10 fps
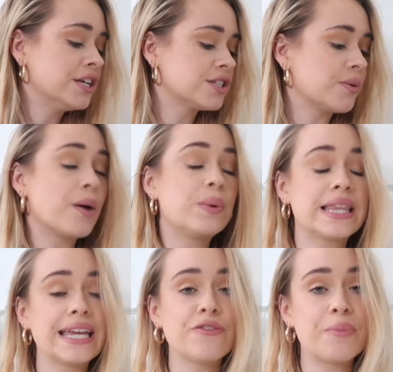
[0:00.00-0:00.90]
So I will
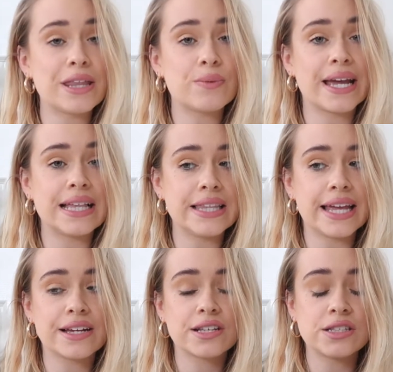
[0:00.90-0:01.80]
leave, by the way,
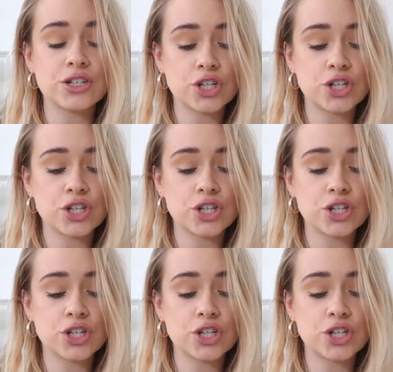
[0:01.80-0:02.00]
links